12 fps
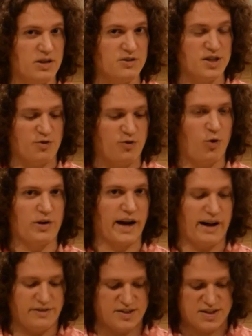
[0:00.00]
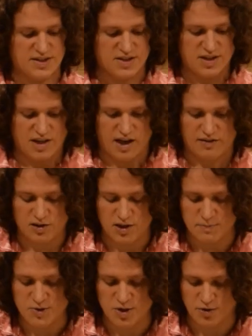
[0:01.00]
be using four ounces of
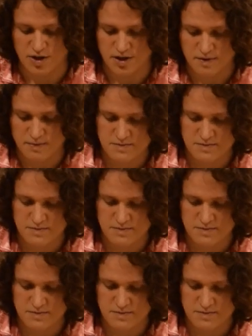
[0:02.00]
club soda.